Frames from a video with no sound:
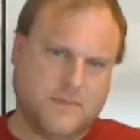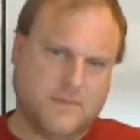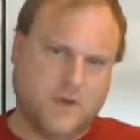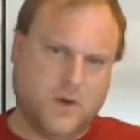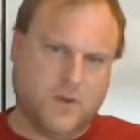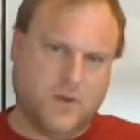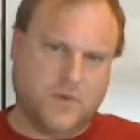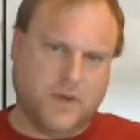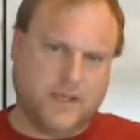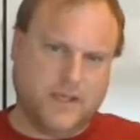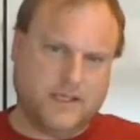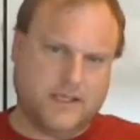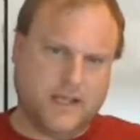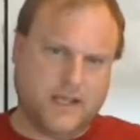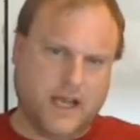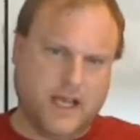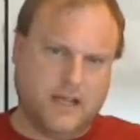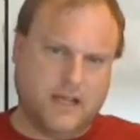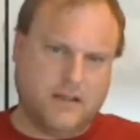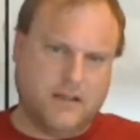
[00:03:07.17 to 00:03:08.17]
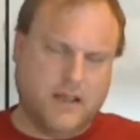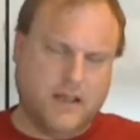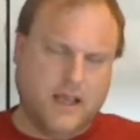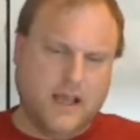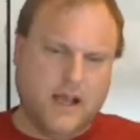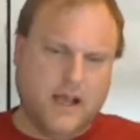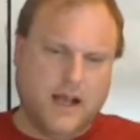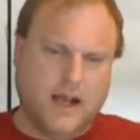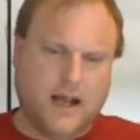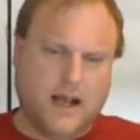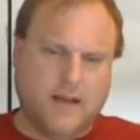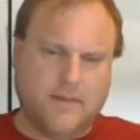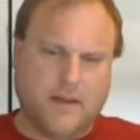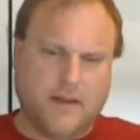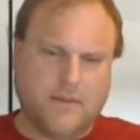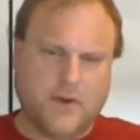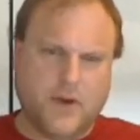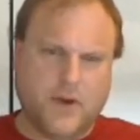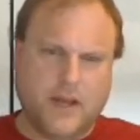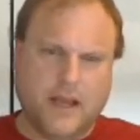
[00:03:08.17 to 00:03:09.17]
Old West style.
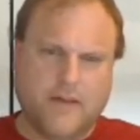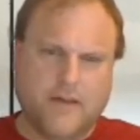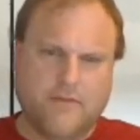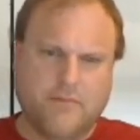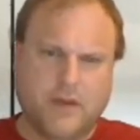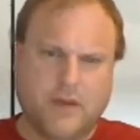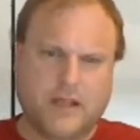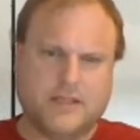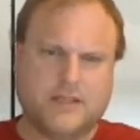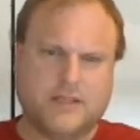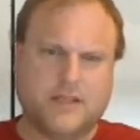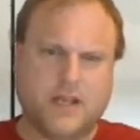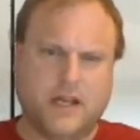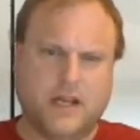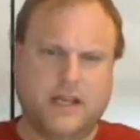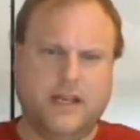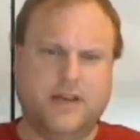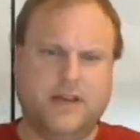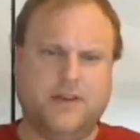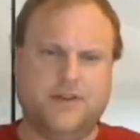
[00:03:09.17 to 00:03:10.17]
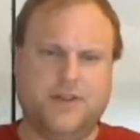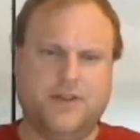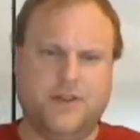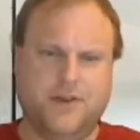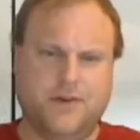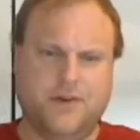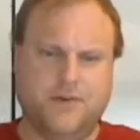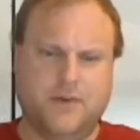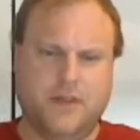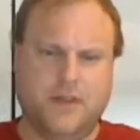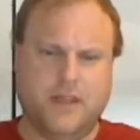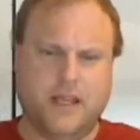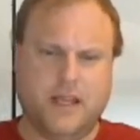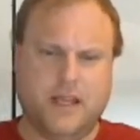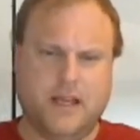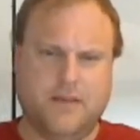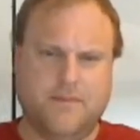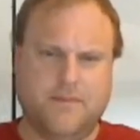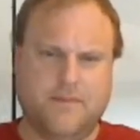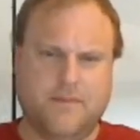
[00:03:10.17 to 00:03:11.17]
I'm going to have buttons on here too. One
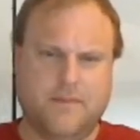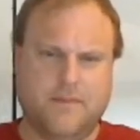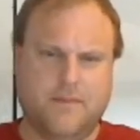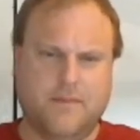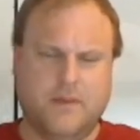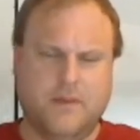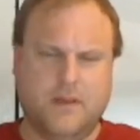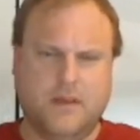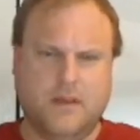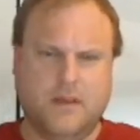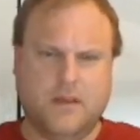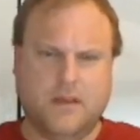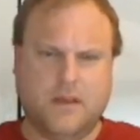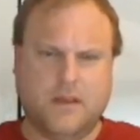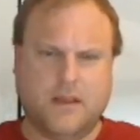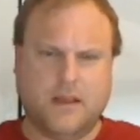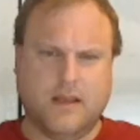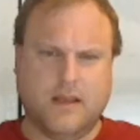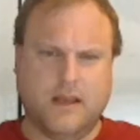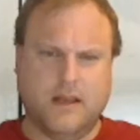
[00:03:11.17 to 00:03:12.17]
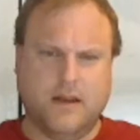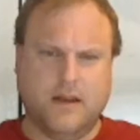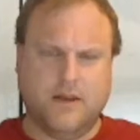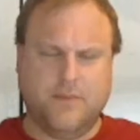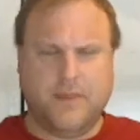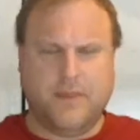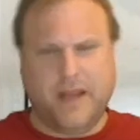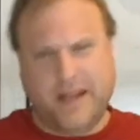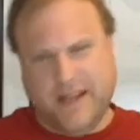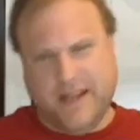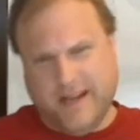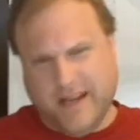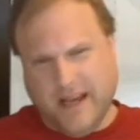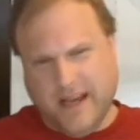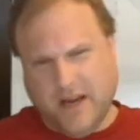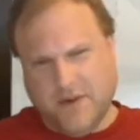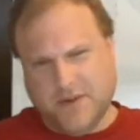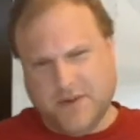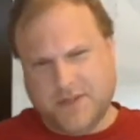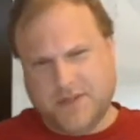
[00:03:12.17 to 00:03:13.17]
thing I'm kind of debating
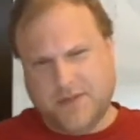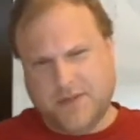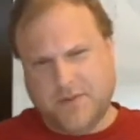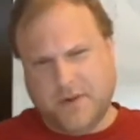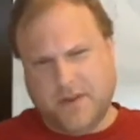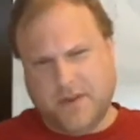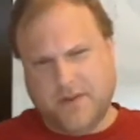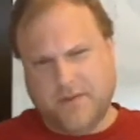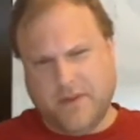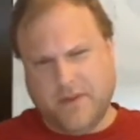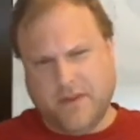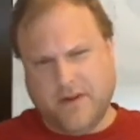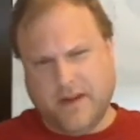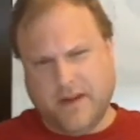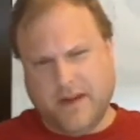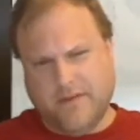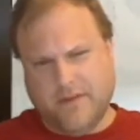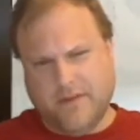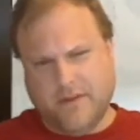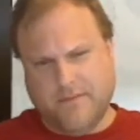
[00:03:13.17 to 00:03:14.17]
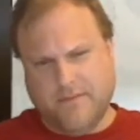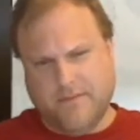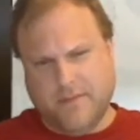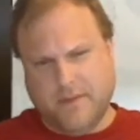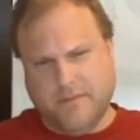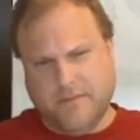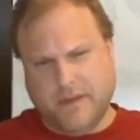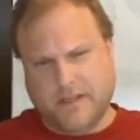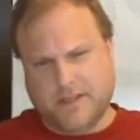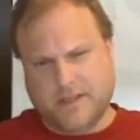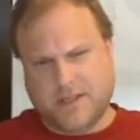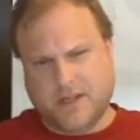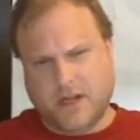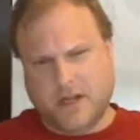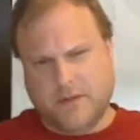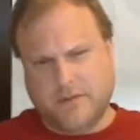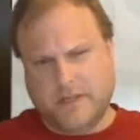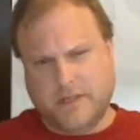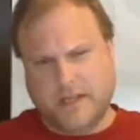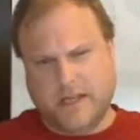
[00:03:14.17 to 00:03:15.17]
now as to whether to have the button
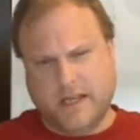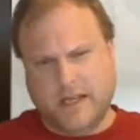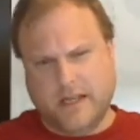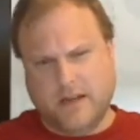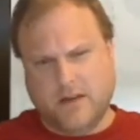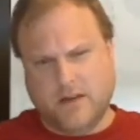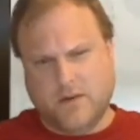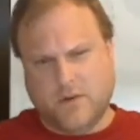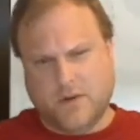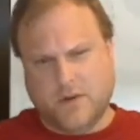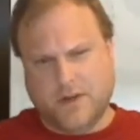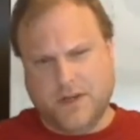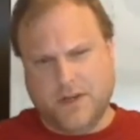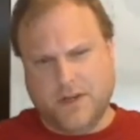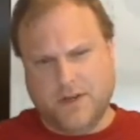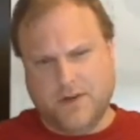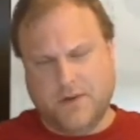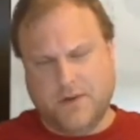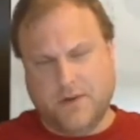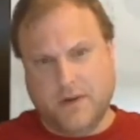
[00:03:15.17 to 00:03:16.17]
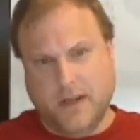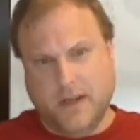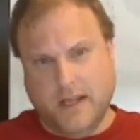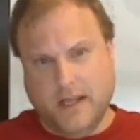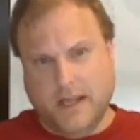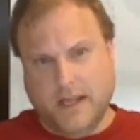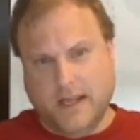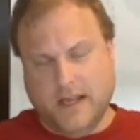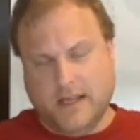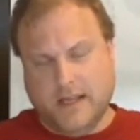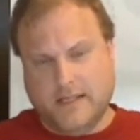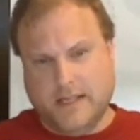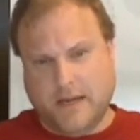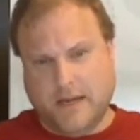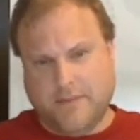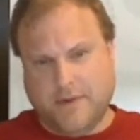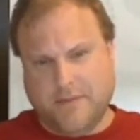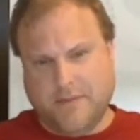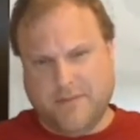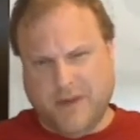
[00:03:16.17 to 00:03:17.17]
sculpted in or to do
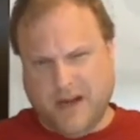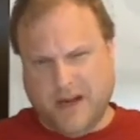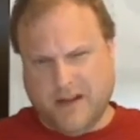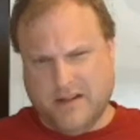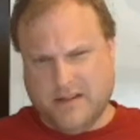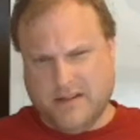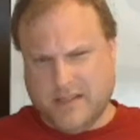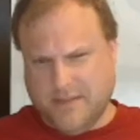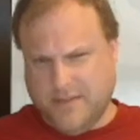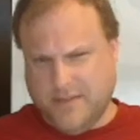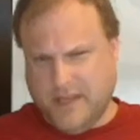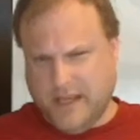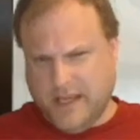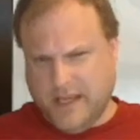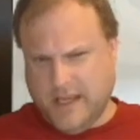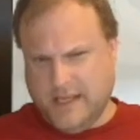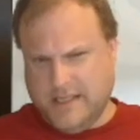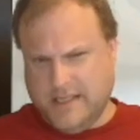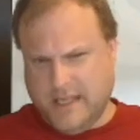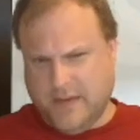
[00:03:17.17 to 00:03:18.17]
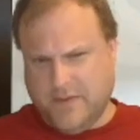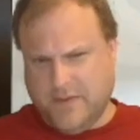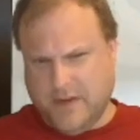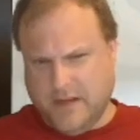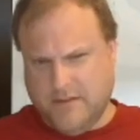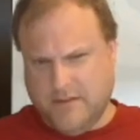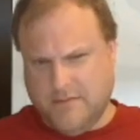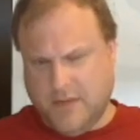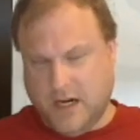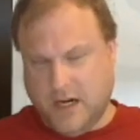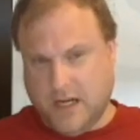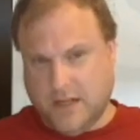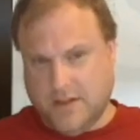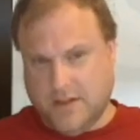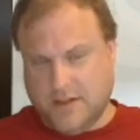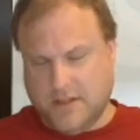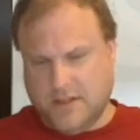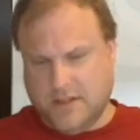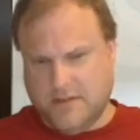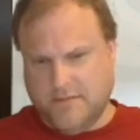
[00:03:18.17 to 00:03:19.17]
separate models. I'm thinking separate
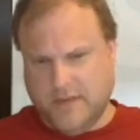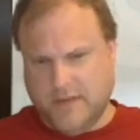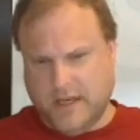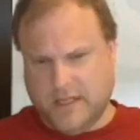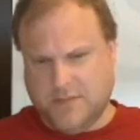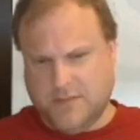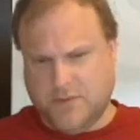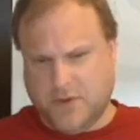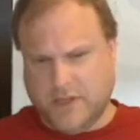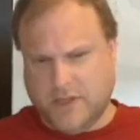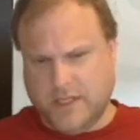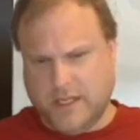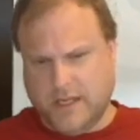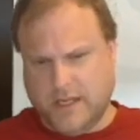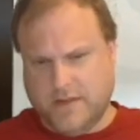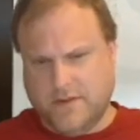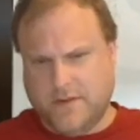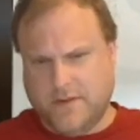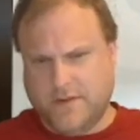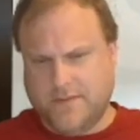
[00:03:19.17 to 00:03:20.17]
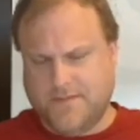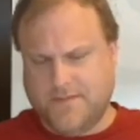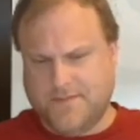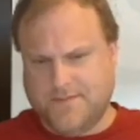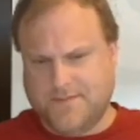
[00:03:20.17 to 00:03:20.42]
models makes more sense.